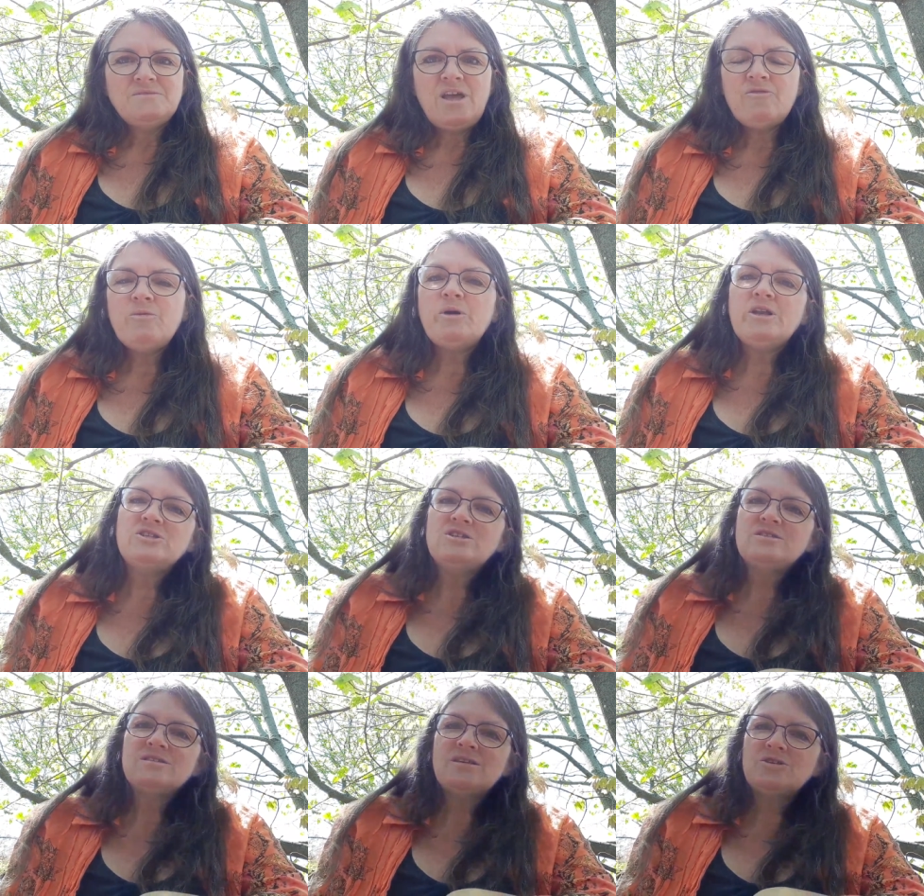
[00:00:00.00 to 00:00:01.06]
Everybody
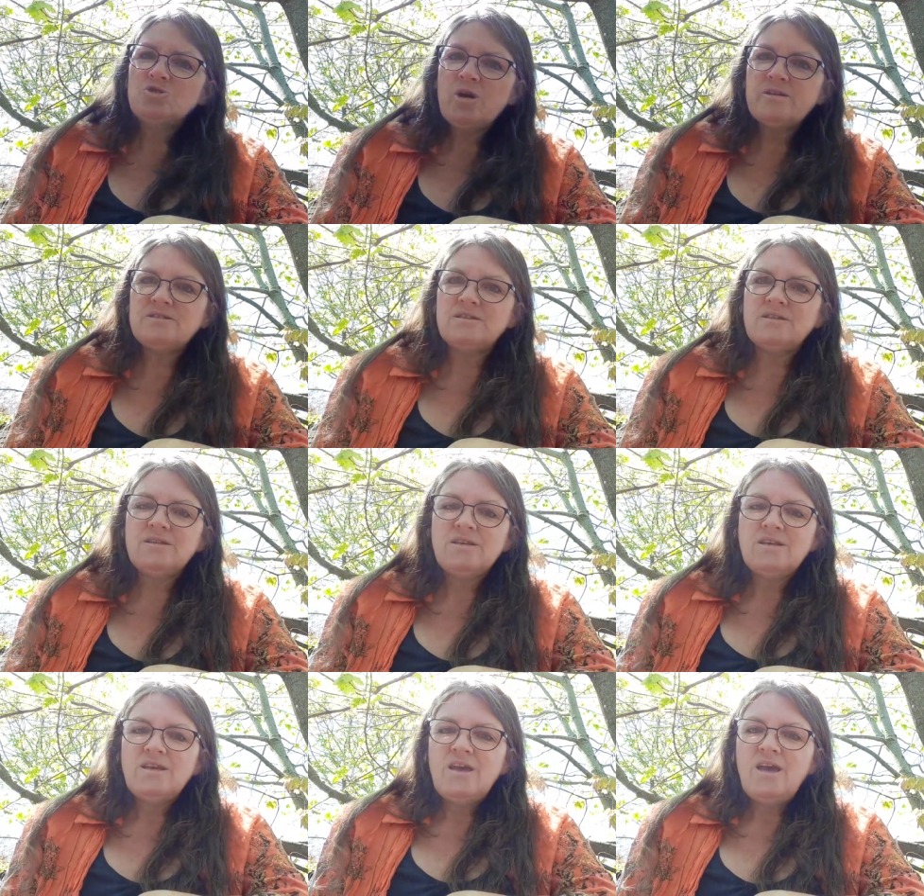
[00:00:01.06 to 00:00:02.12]
Jesus had trusted
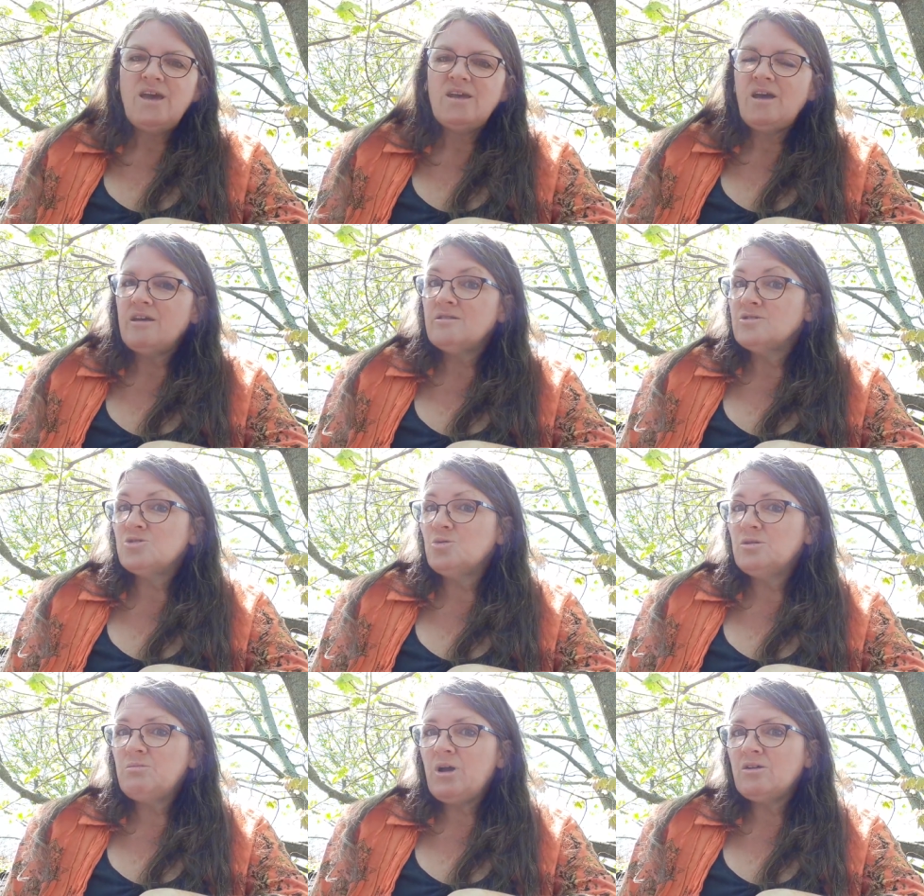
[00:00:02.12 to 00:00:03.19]
had either sold
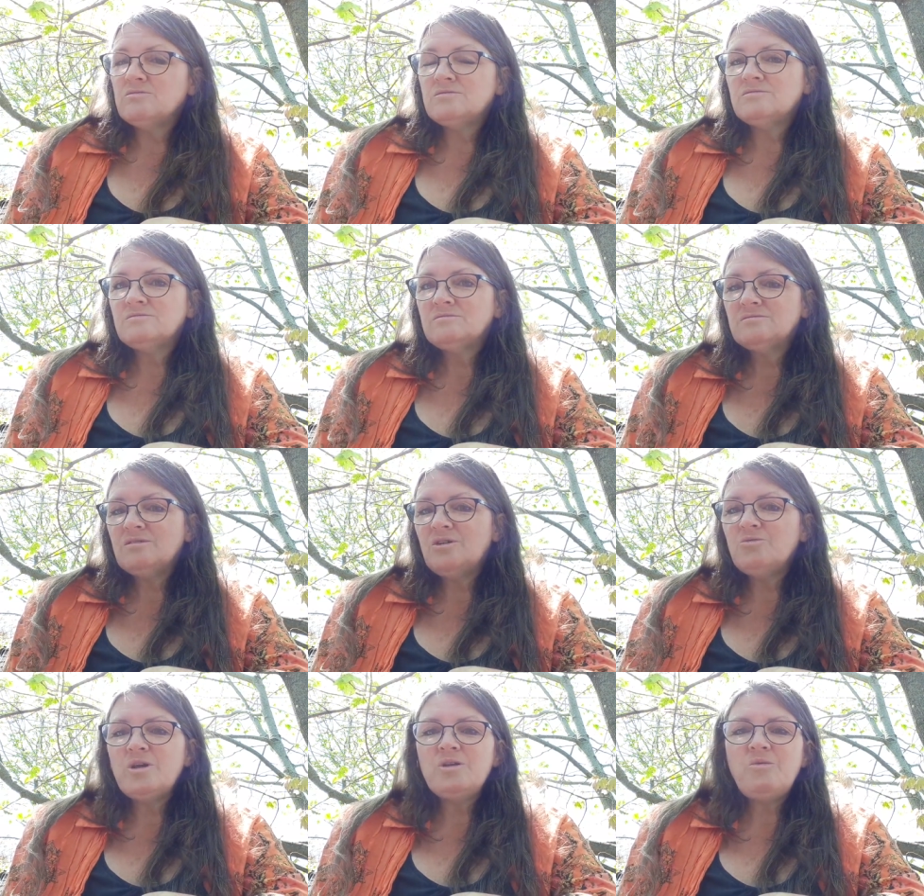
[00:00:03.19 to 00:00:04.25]
him out or
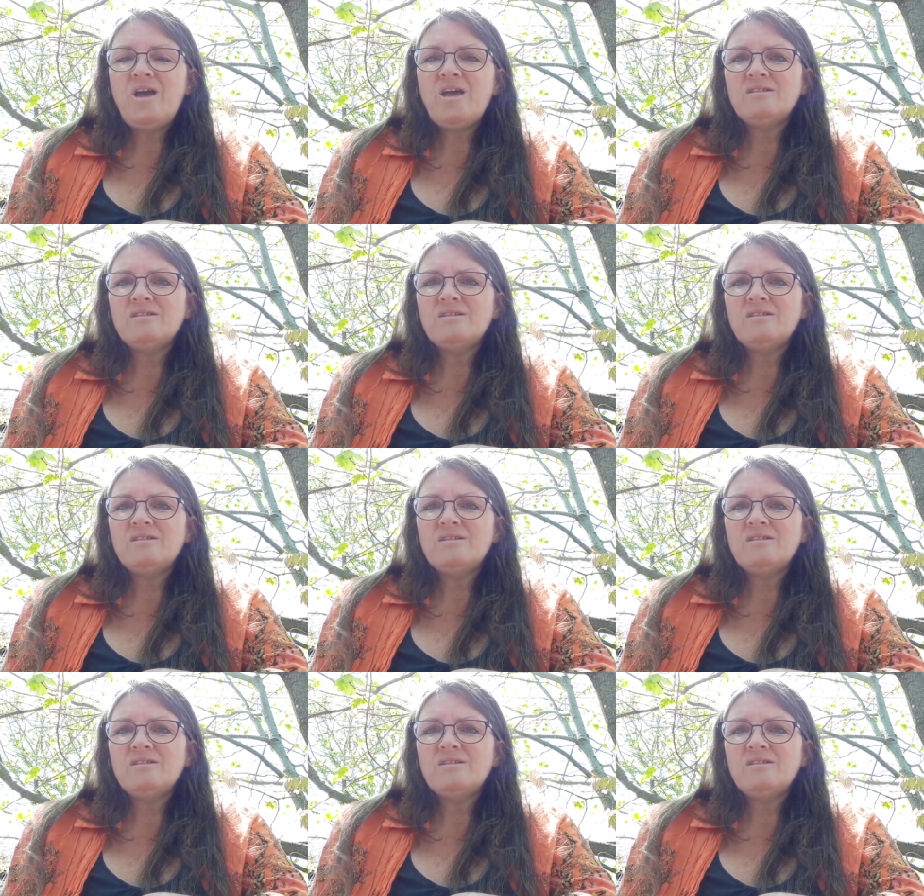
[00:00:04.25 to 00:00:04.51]
run away